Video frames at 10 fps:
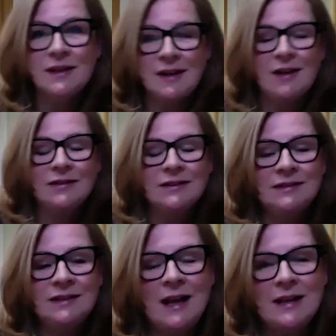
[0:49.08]
garden.
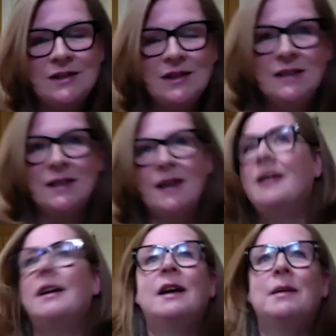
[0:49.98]
Yeah, she'd
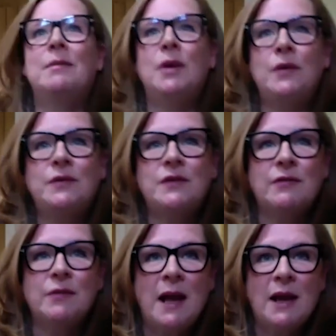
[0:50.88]
moved
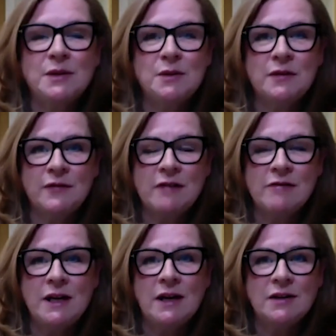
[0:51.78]
from a house with a
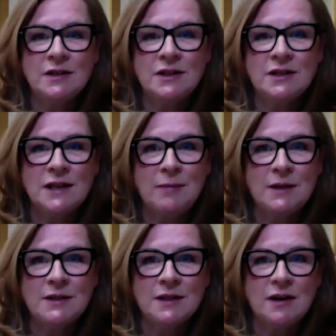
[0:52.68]
very large
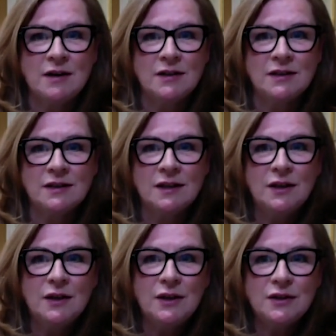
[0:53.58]
established garden
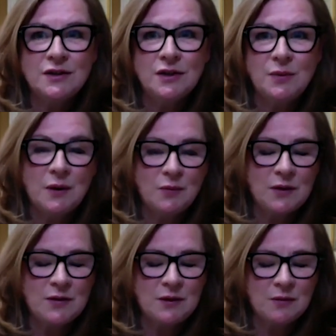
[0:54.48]
to one
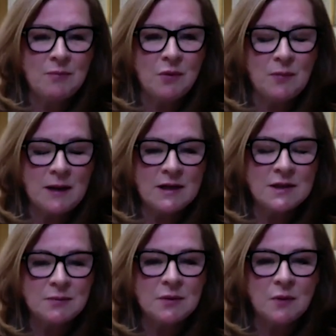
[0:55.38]
with a more
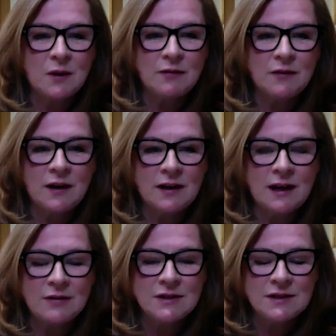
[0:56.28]
manageable one for her
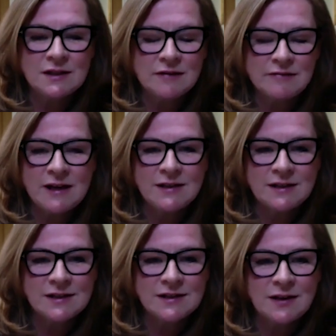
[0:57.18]
now. She's in her
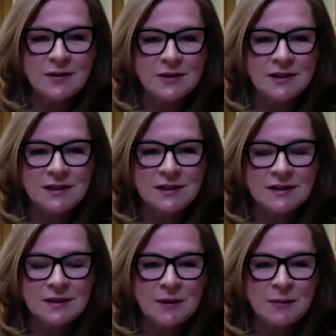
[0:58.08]
80s, so she needed
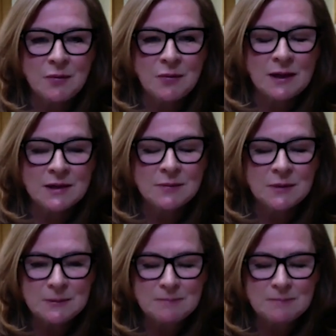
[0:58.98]
something more manageable.